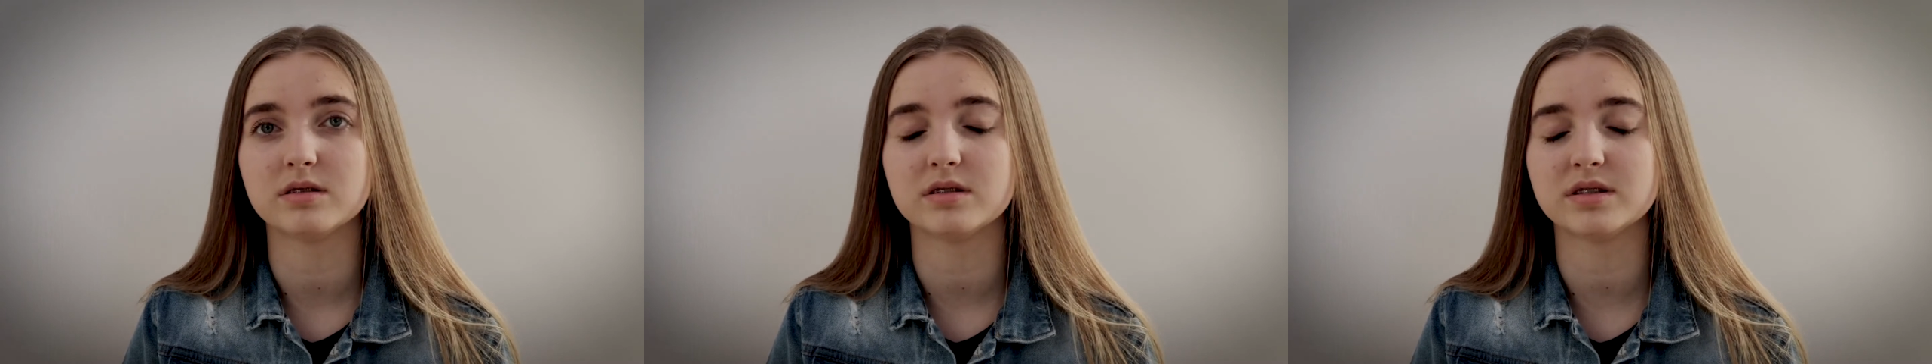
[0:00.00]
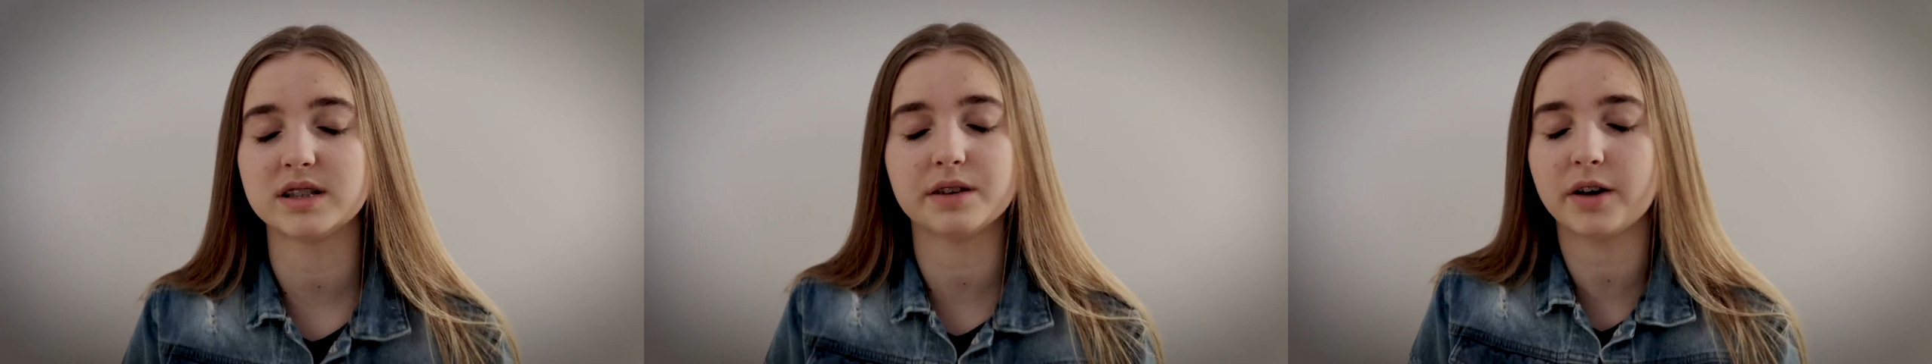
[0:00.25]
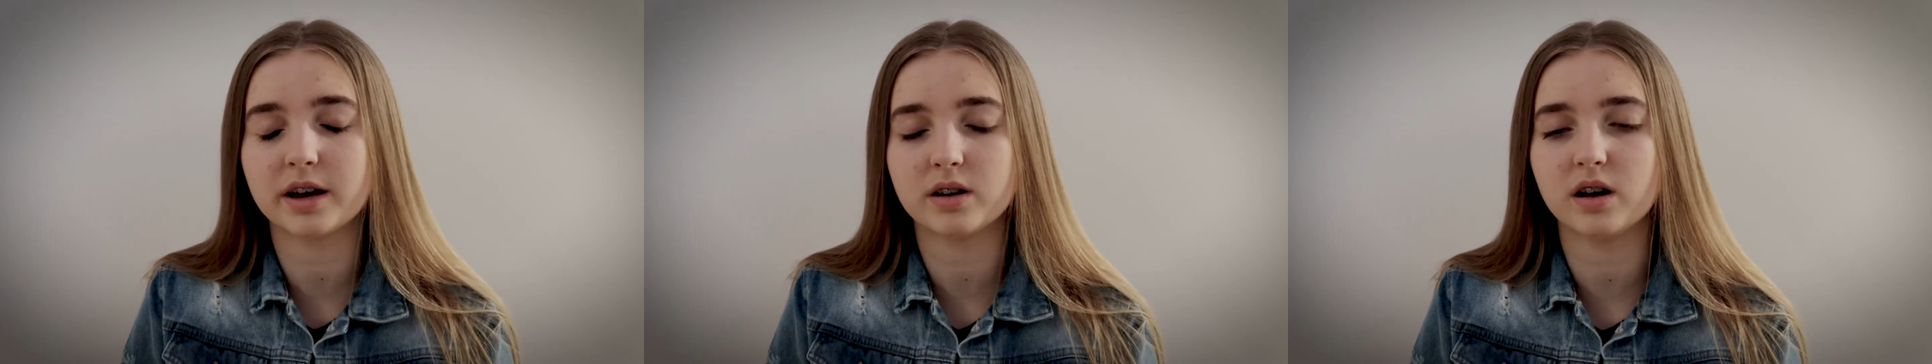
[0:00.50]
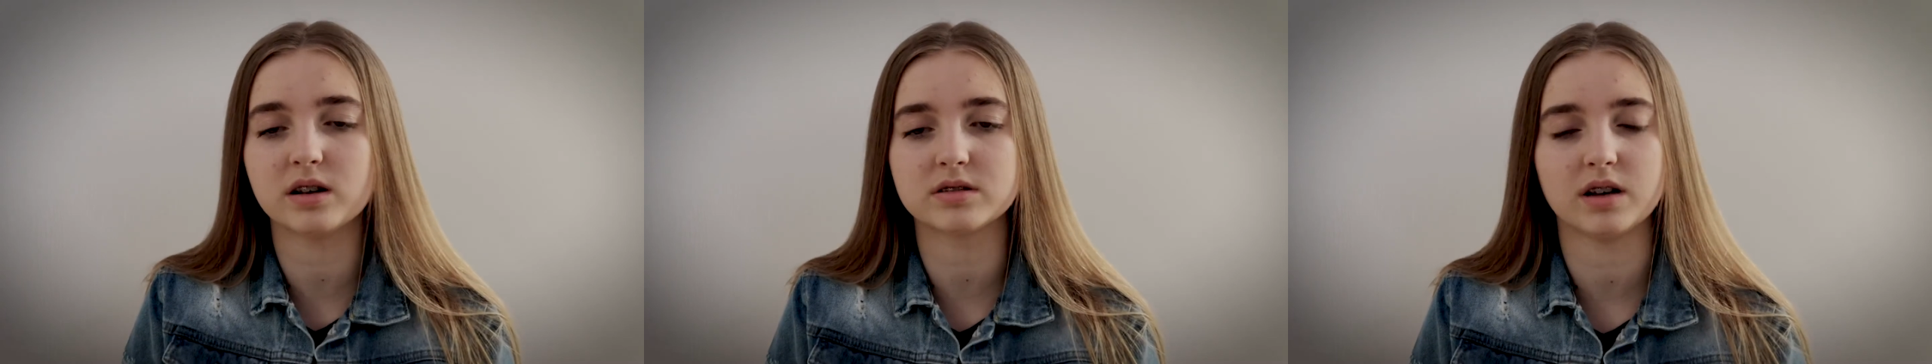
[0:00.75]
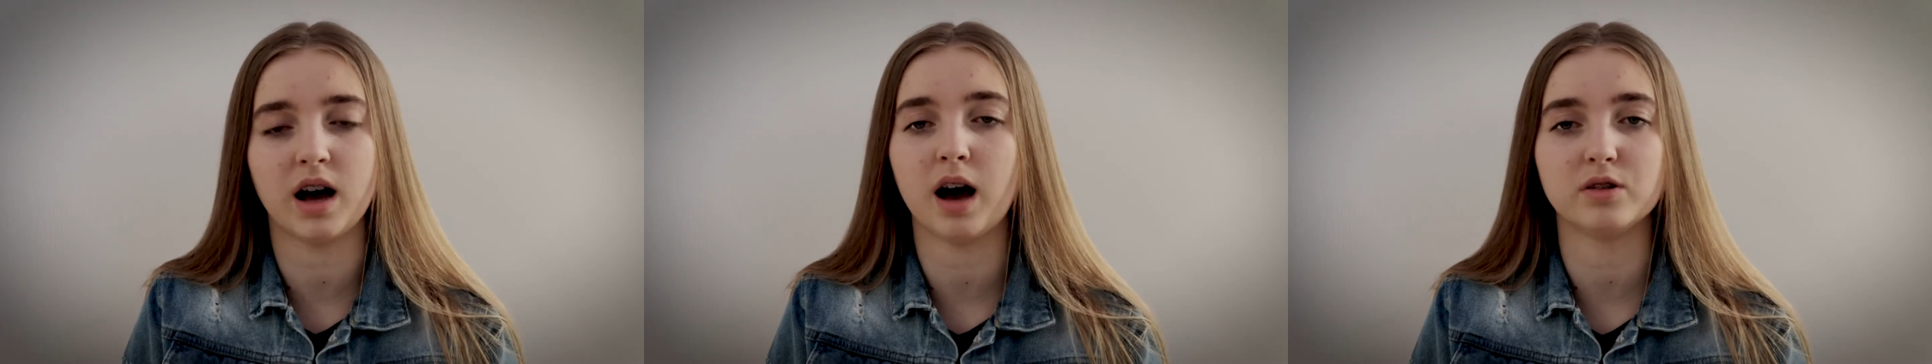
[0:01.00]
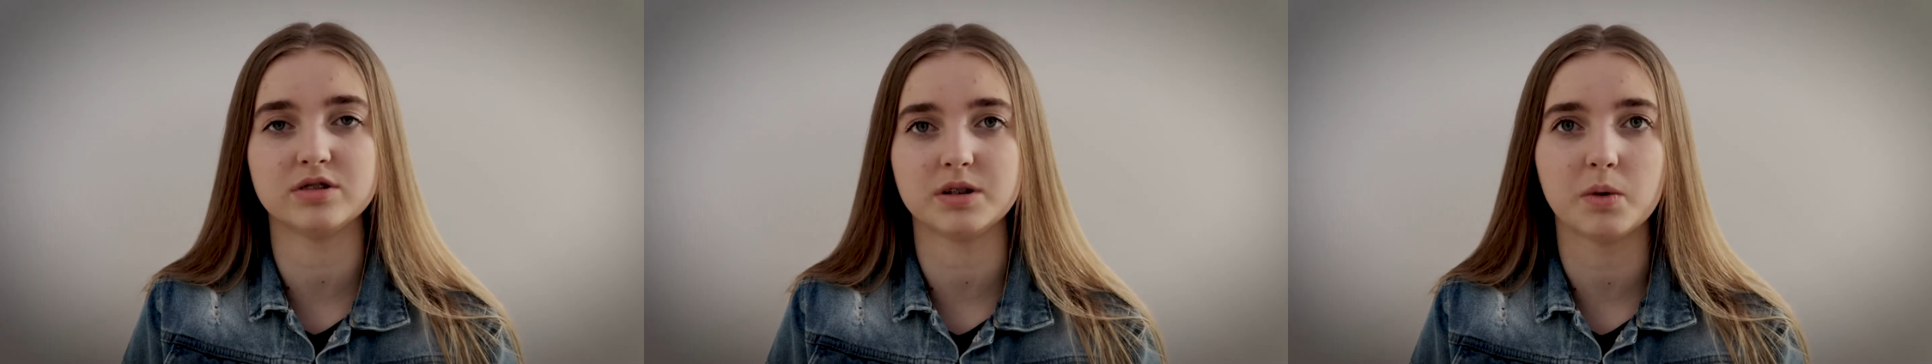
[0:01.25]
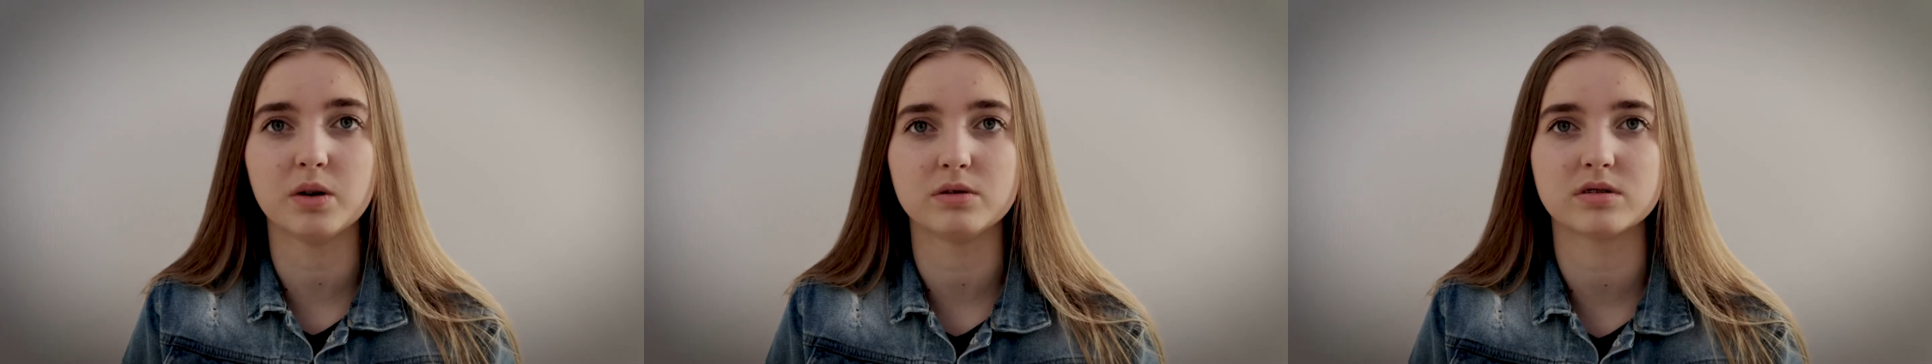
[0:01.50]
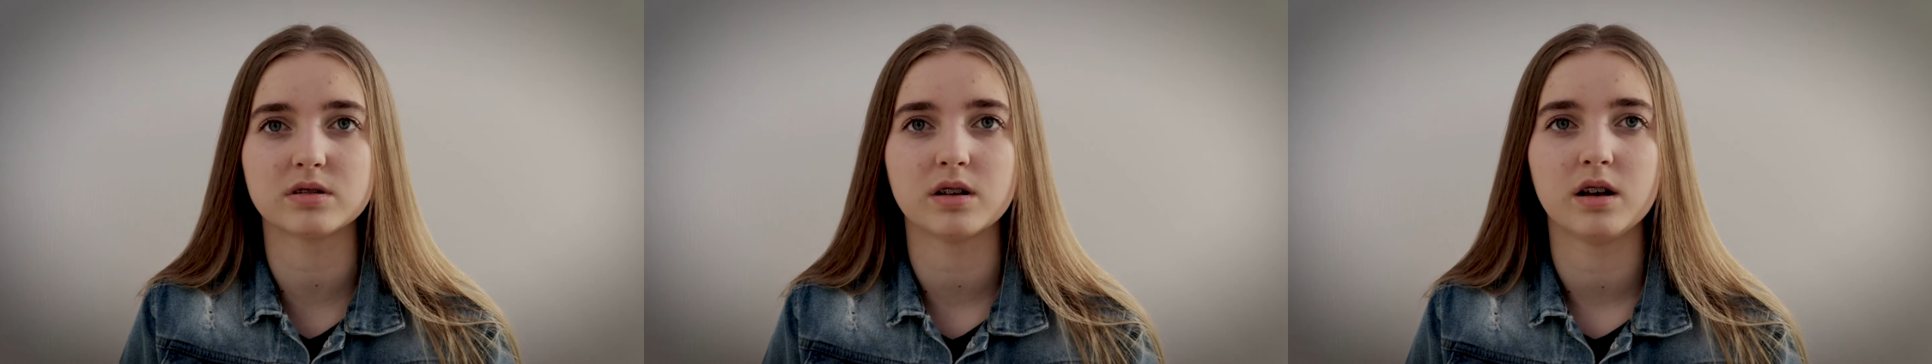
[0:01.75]
See if I could ask her how she
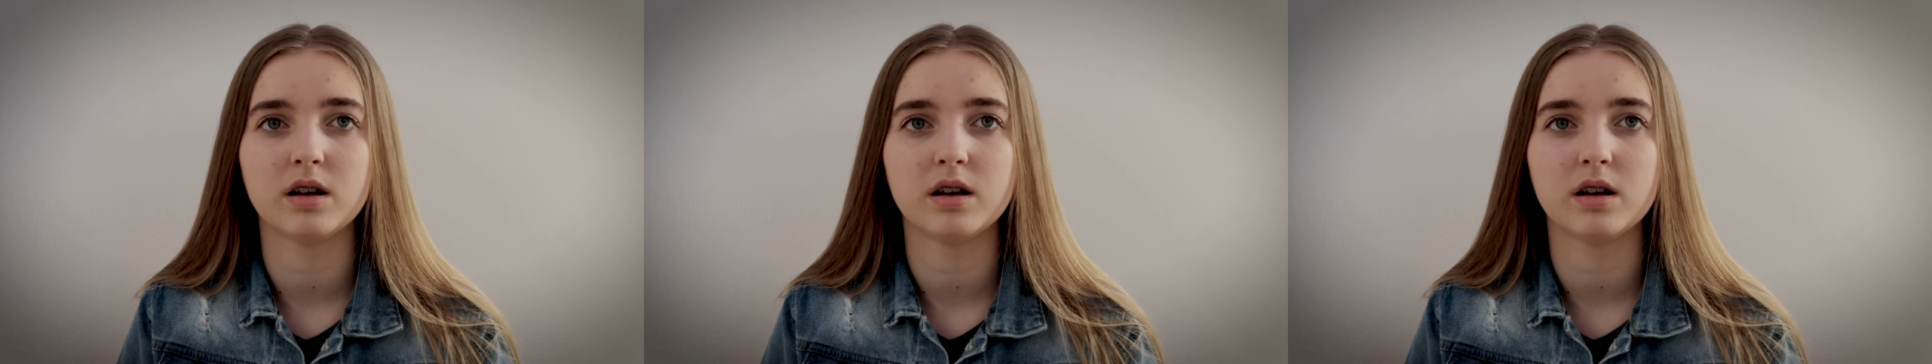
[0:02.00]
was.